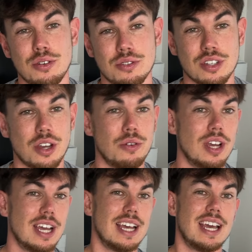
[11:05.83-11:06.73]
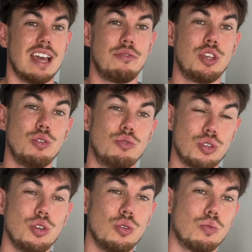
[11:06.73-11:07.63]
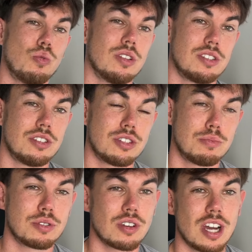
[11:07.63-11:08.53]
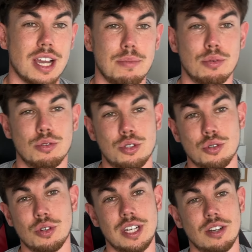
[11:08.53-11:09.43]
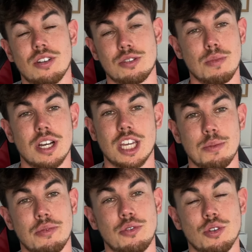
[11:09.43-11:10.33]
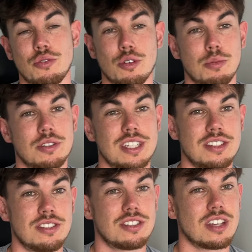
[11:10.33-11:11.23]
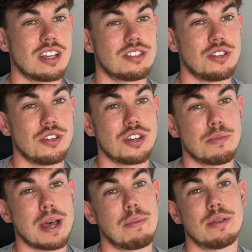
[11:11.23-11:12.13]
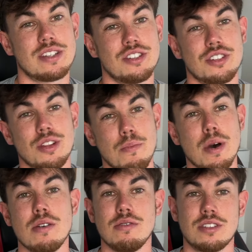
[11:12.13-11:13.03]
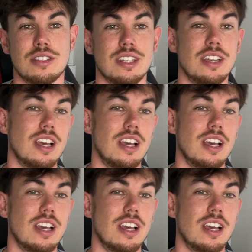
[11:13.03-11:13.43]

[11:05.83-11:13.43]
So if you do want to subscribe or join Odds Monkey before the football season starts, so you're in a better position than most,